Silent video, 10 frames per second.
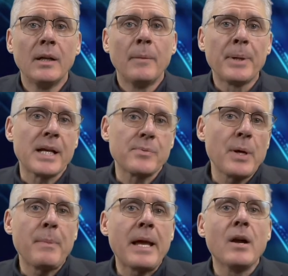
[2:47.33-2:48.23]
because we
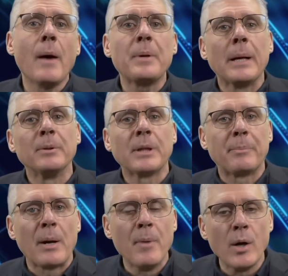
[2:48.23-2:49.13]
may not be able to
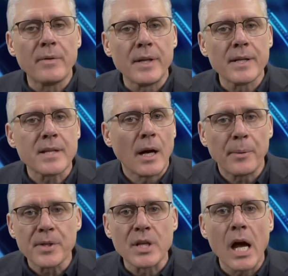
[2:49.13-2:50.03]
promote this
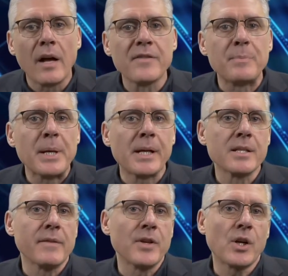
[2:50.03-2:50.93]
ourselves because
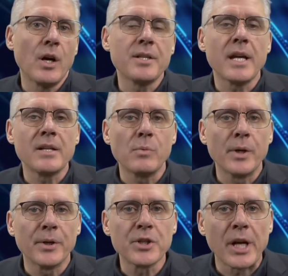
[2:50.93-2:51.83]
of the content we
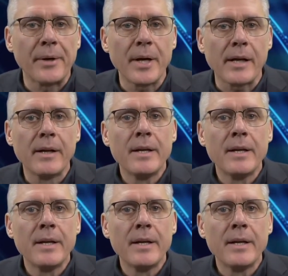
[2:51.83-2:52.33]
are sharing,